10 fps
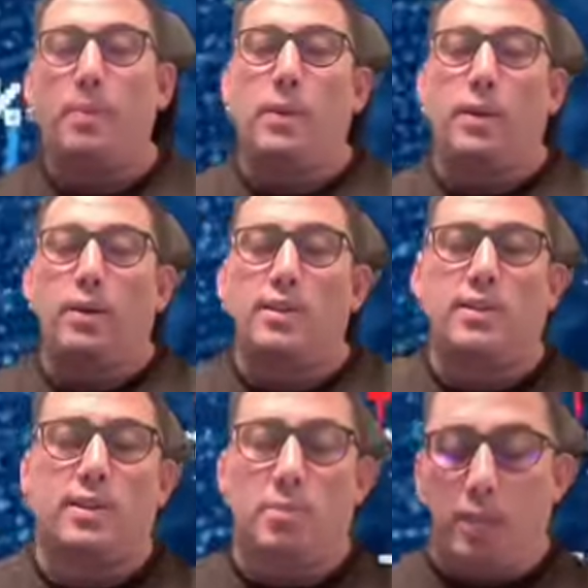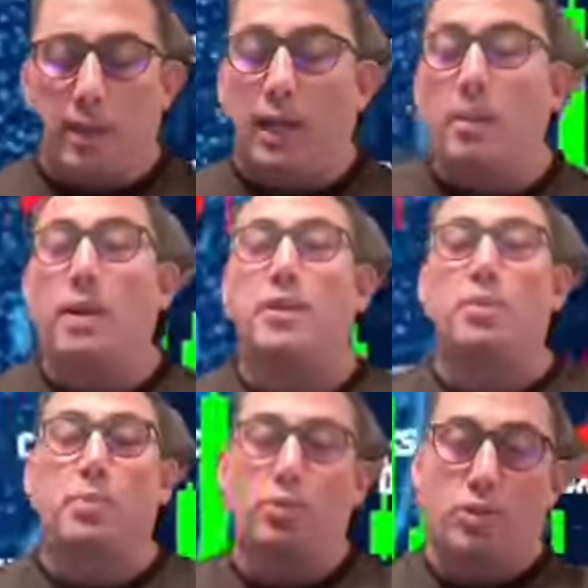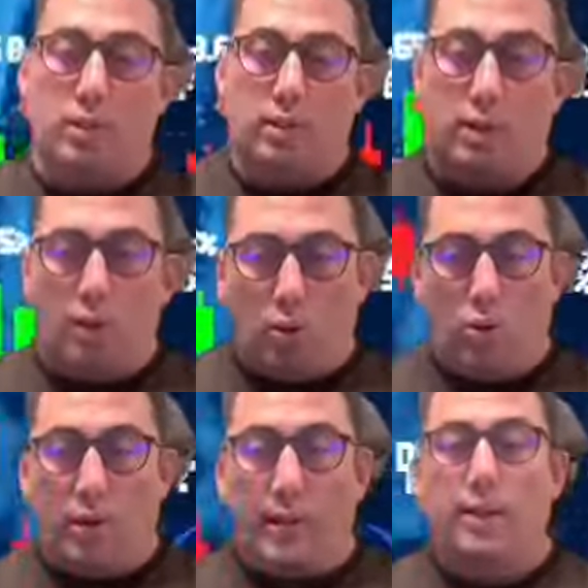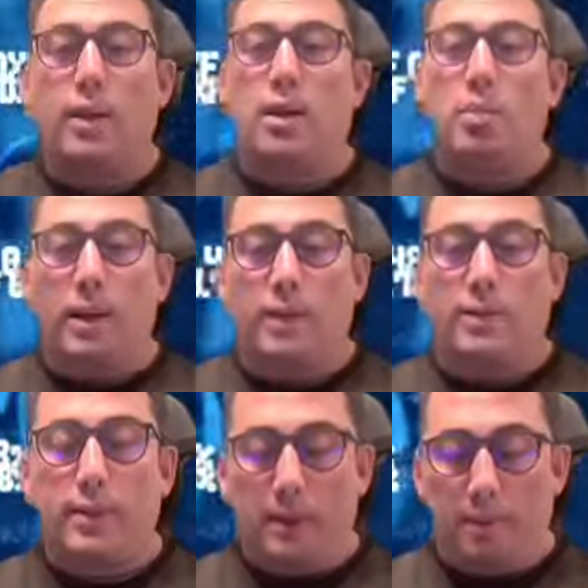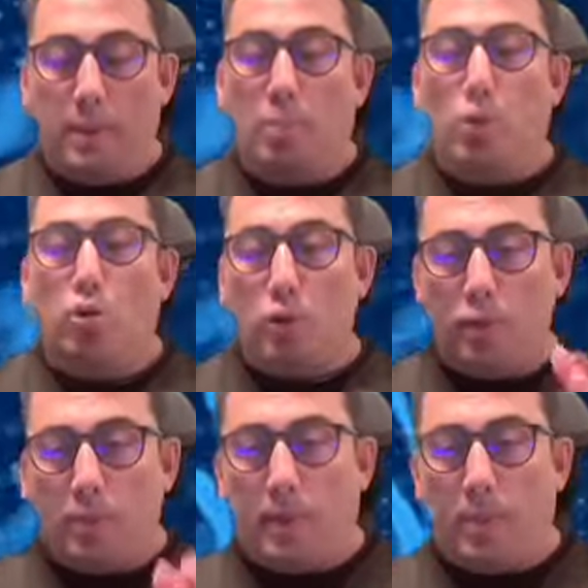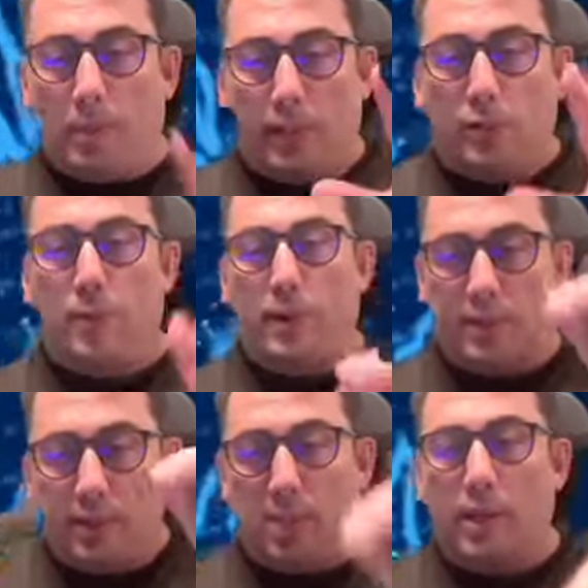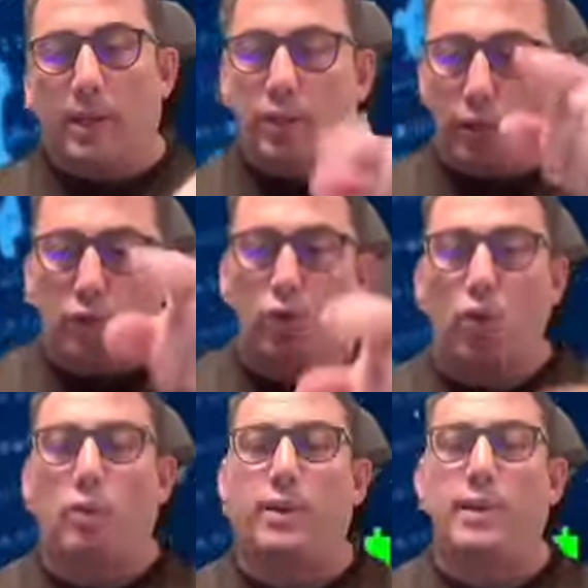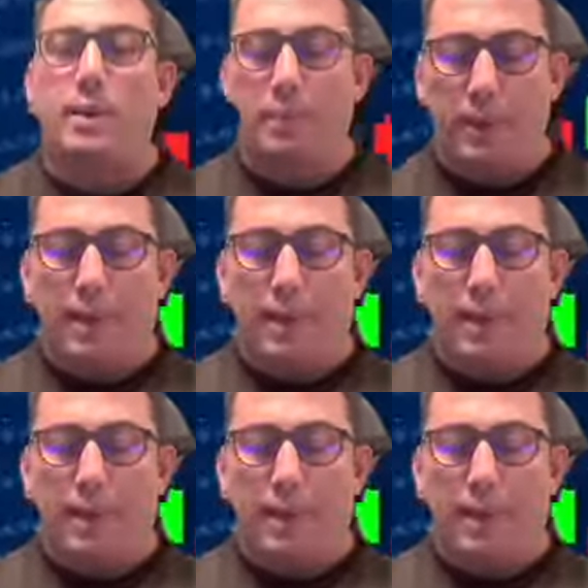This doesn't mean I am 100% correct, but most of the people experience in the market, if you talk with them,